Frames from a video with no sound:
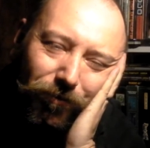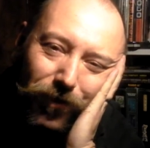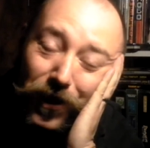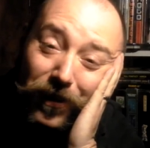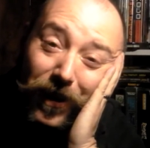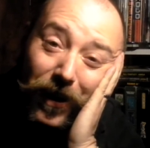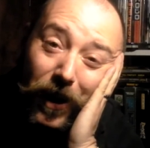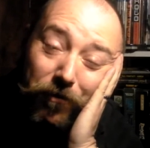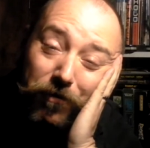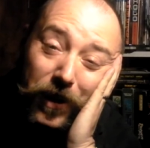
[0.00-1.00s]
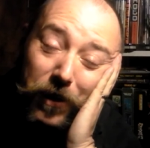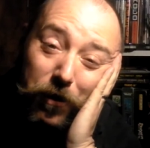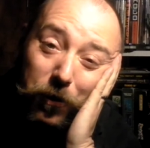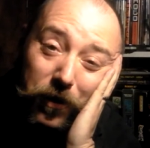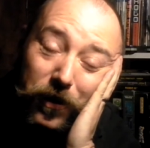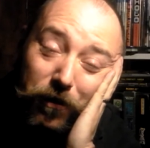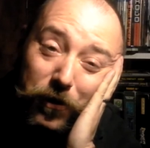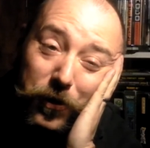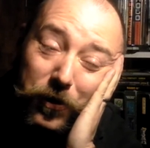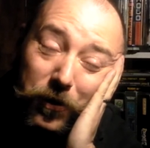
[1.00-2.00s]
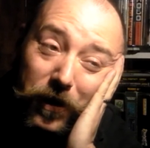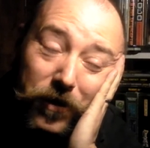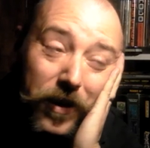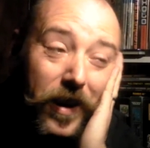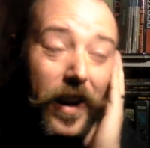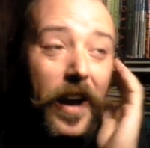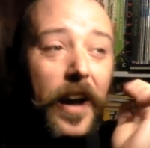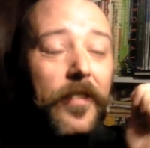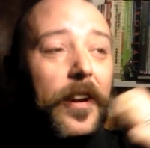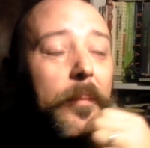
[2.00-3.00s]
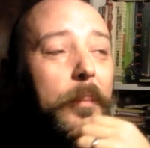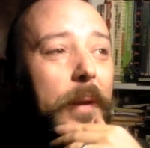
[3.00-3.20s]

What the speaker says: You can tell I haven't really thought this through at all, have you? Have I?